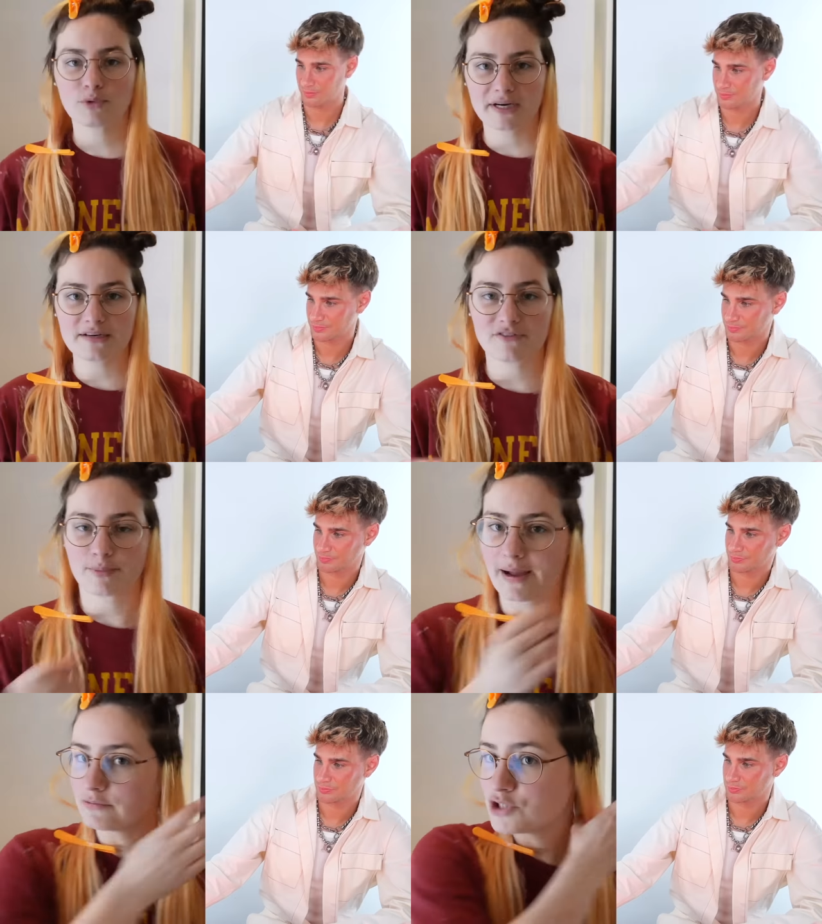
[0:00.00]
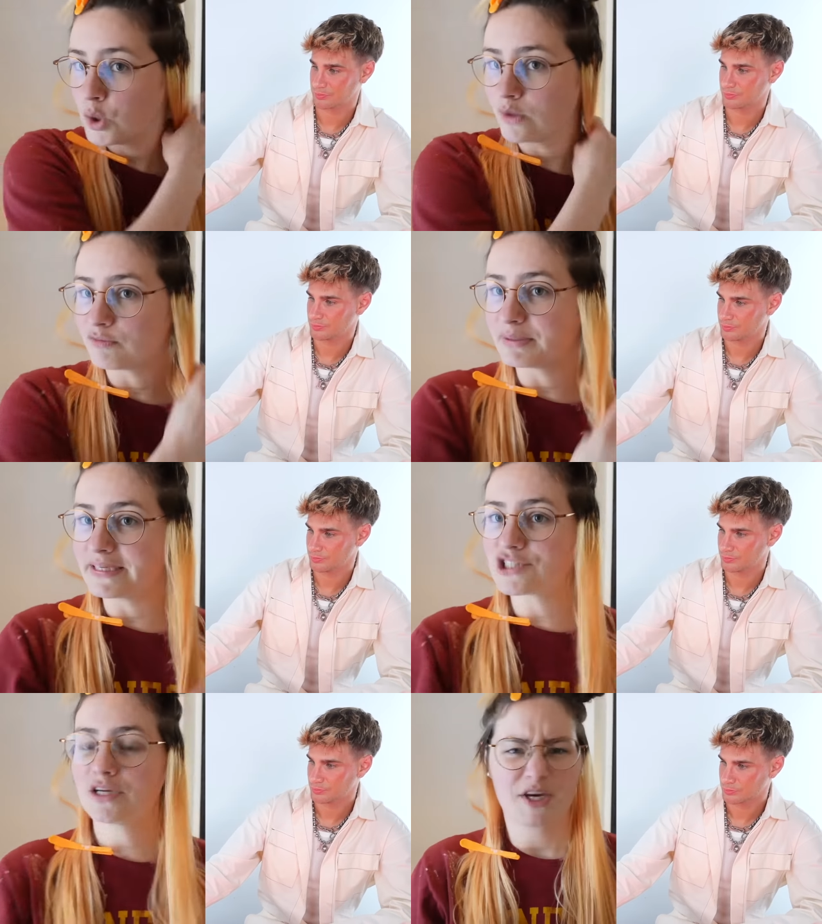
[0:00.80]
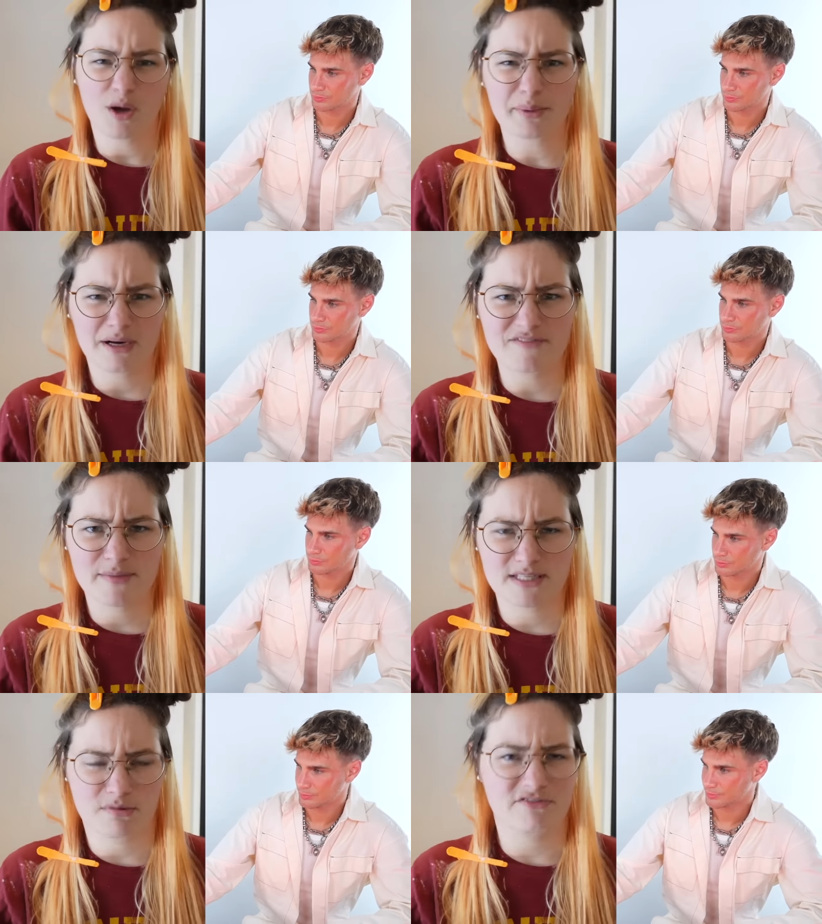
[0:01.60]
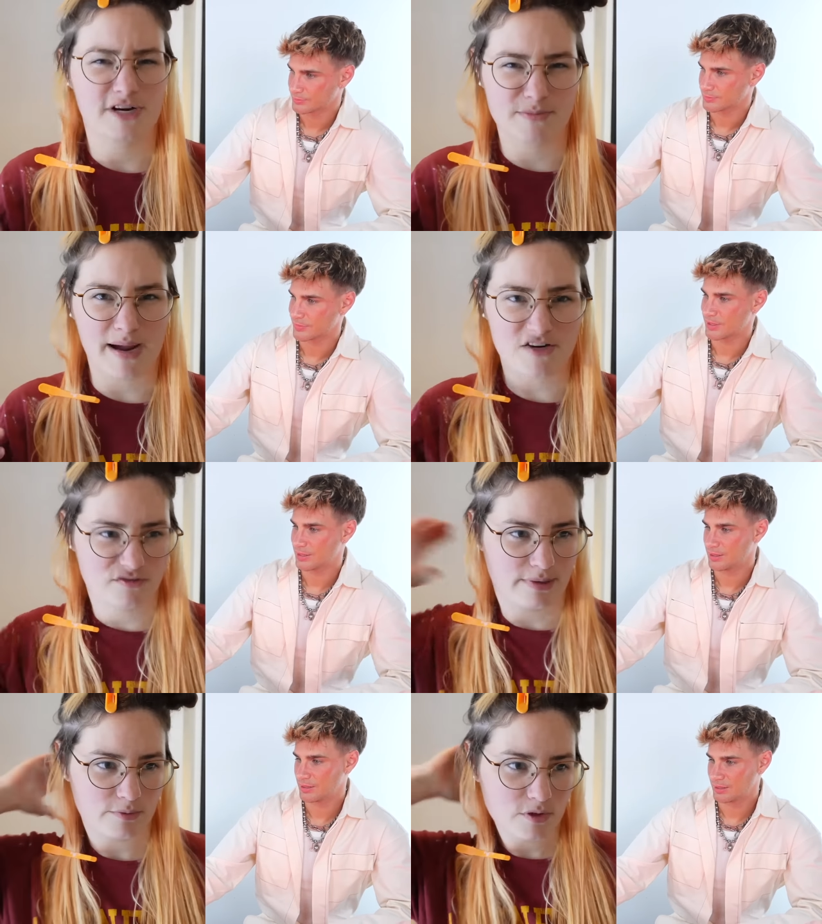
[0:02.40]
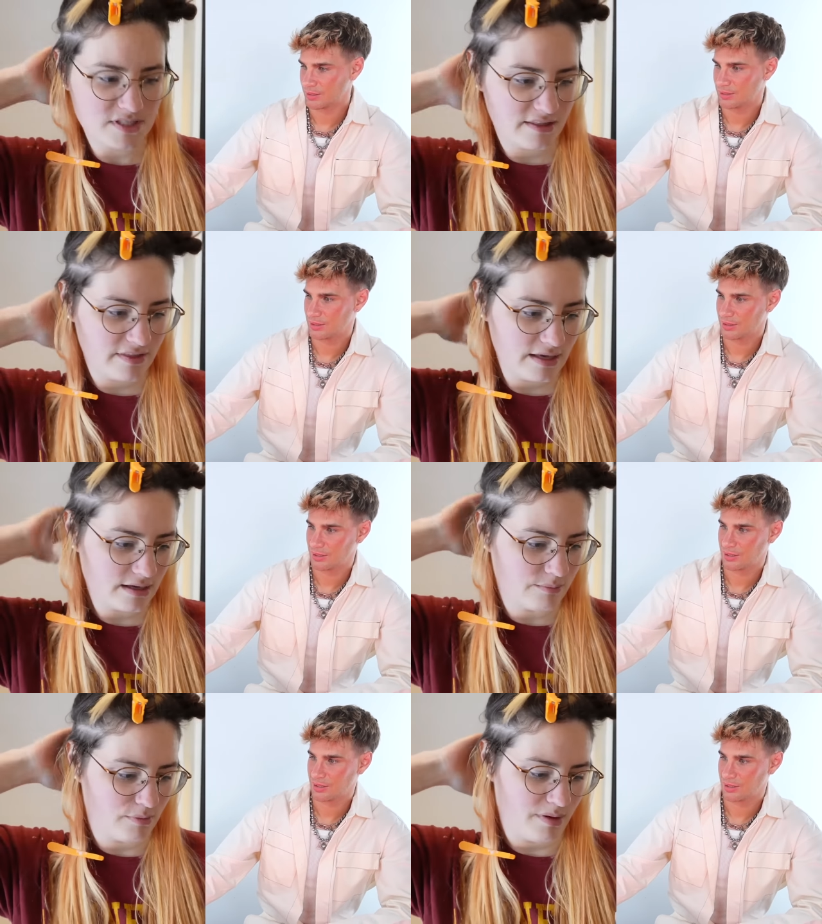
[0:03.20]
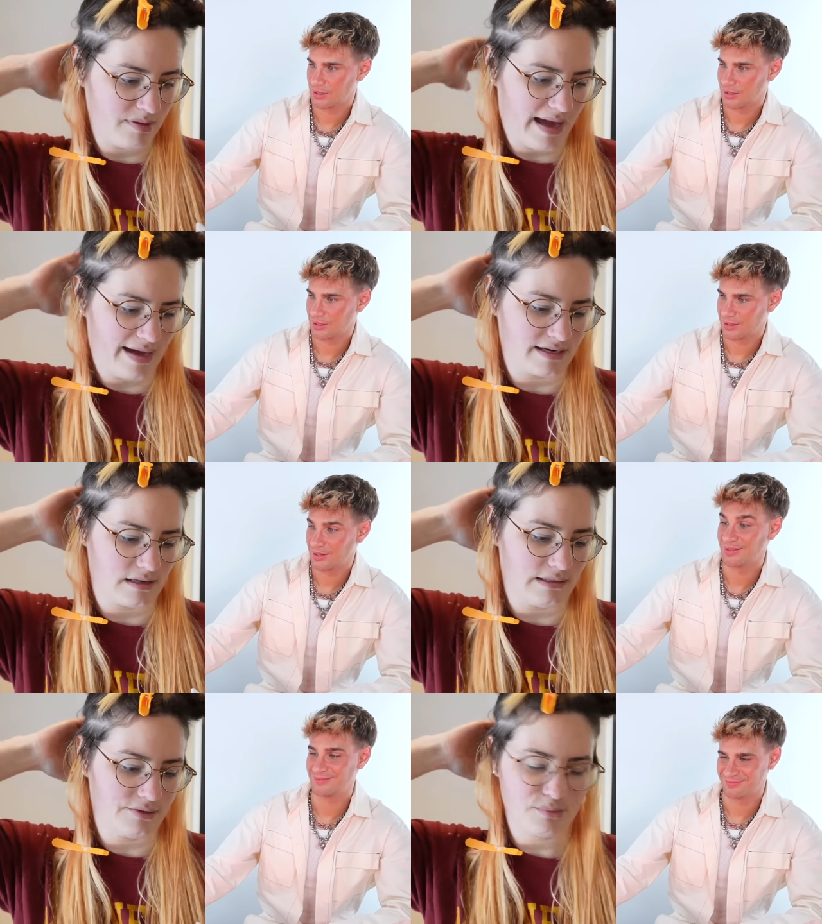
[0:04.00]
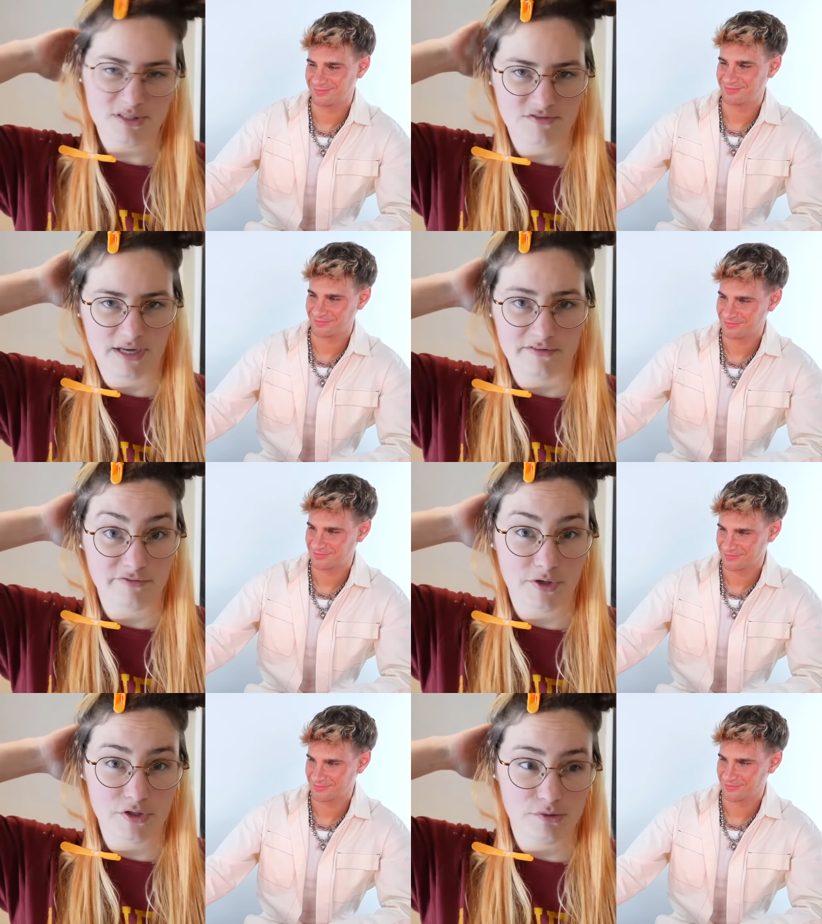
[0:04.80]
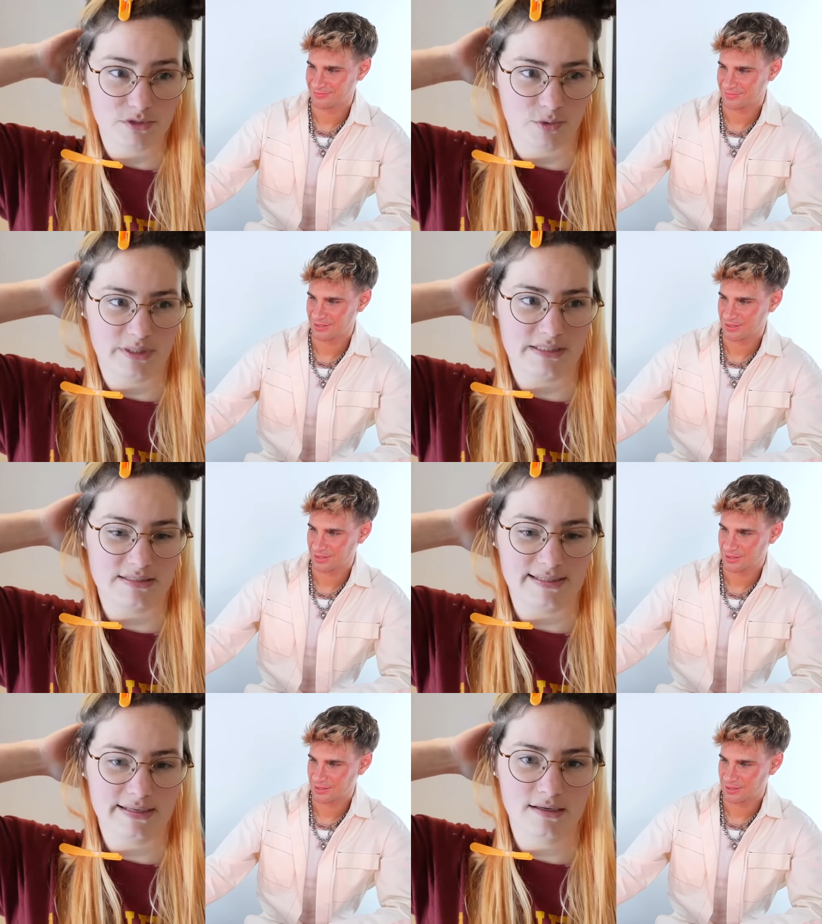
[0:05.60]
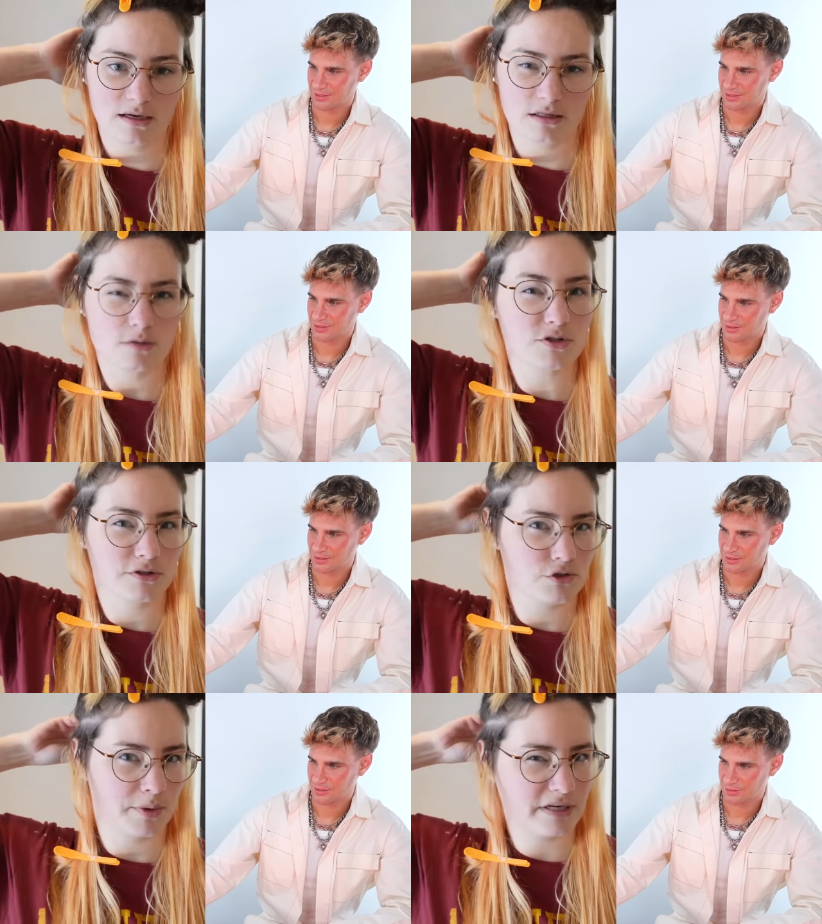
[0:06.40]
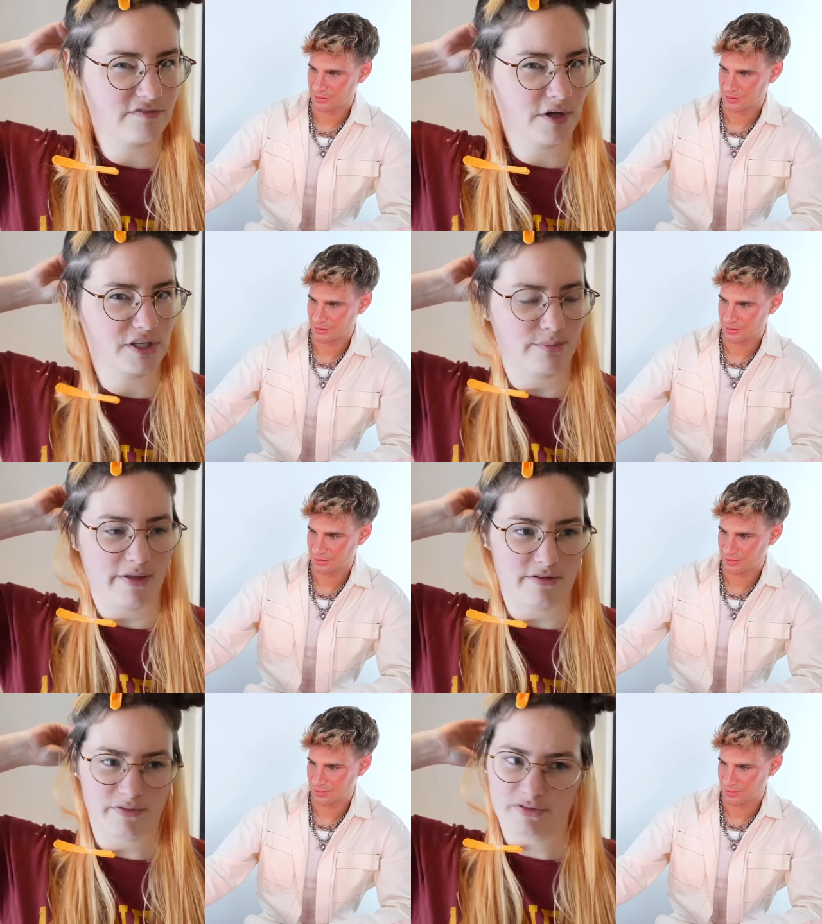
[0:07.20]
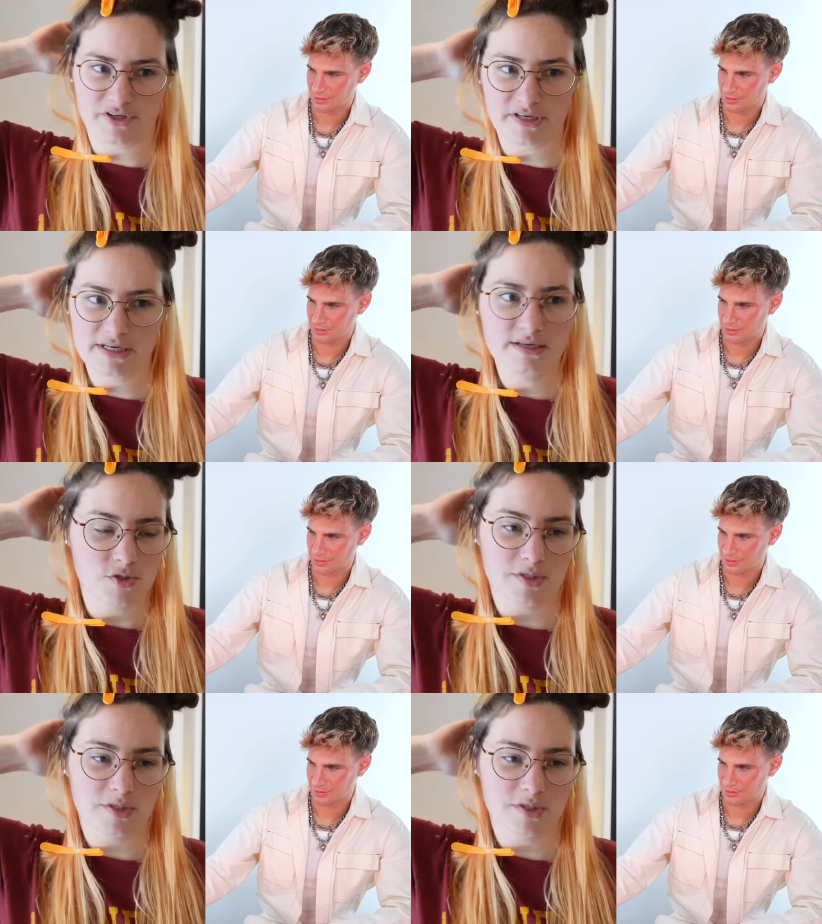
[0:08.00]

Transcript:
Speaker 1: Ready for round two of bleach. And now I'm gonna have to mix up a fresh batch for my roots, I think, and we'll maybe add in a little bit of 10 volume so it is like closer to 20 volume rather than 30.